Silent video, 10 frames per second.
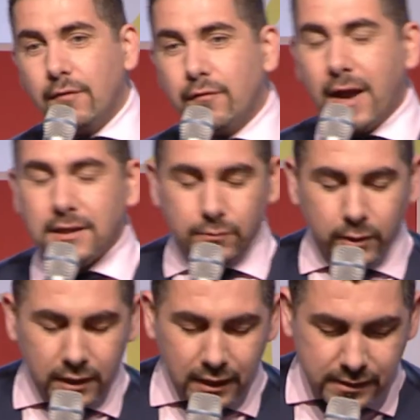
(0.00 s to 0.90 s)
event, and
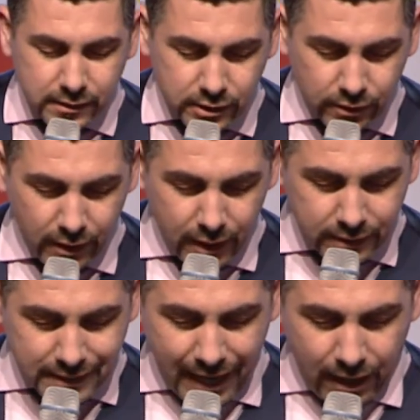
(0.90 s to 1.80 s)
we're going to listen to
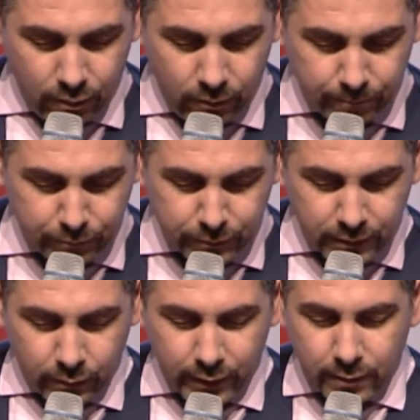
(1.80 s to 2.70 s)
how
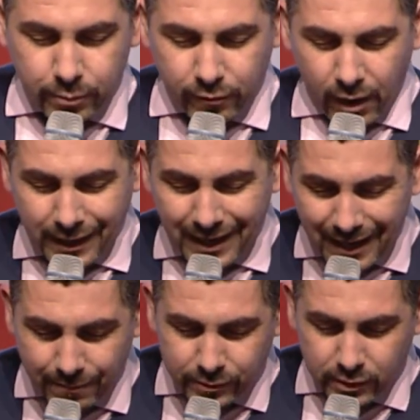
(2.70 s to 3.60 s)
we're going to provide a
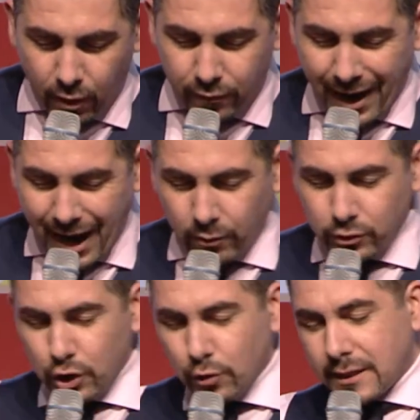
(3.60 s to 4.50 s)
glimpse of how
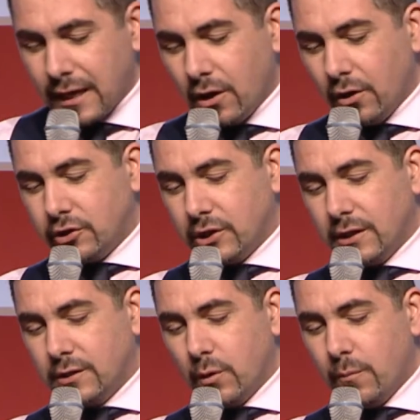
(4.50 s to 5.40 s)
new
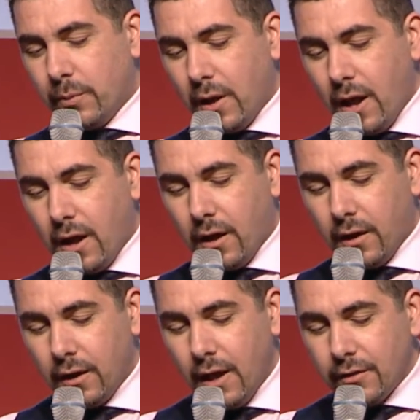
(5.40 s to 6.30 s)
technologies will
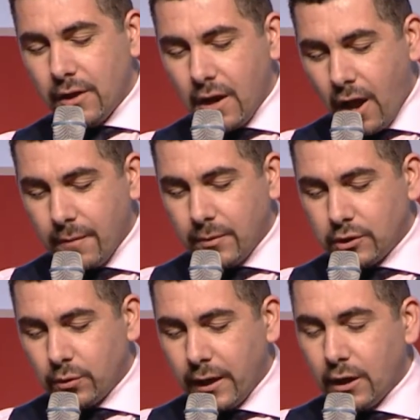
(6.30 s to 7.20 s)
blur the line
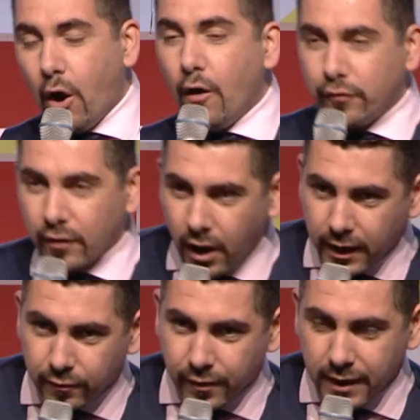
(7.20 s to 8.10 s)
between
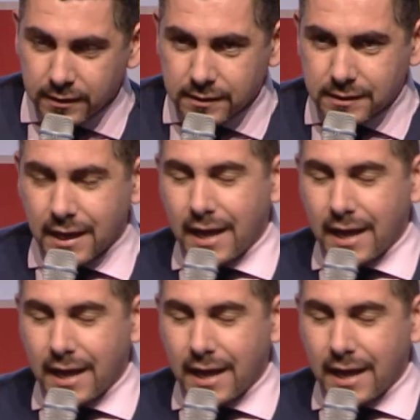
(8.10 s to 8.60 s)
offline events